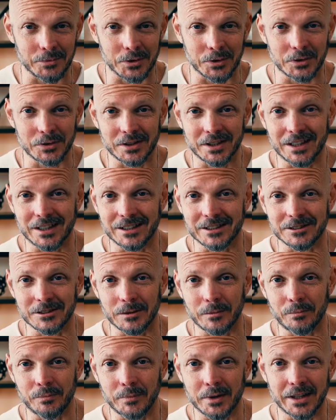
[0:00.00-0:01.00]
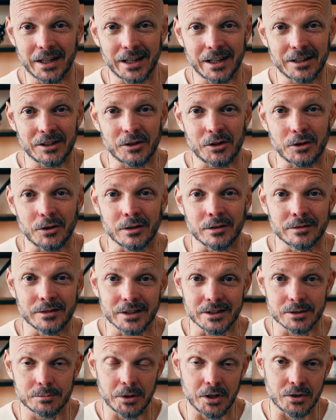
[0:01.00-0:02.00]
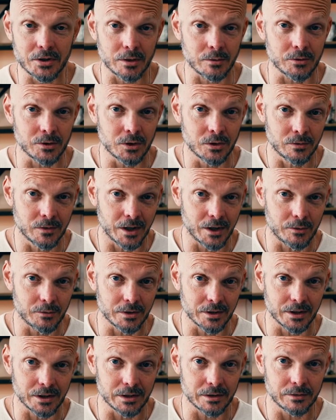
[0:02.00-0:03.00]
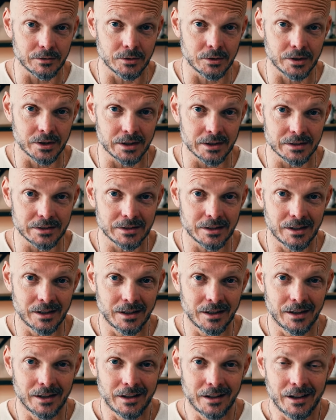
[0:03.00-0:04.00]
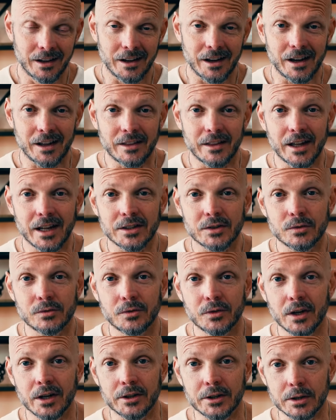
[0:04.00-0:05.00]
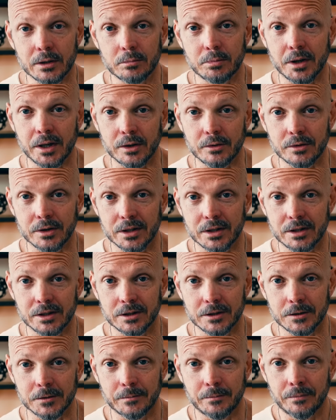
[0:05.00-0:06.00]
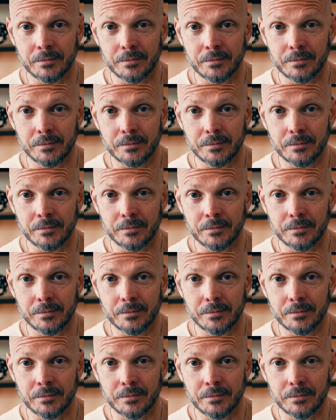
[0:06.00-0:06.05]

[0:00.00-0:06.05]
to, tease them, but they get nervous, especially when you've got a really good voice. And that's fun to play with too.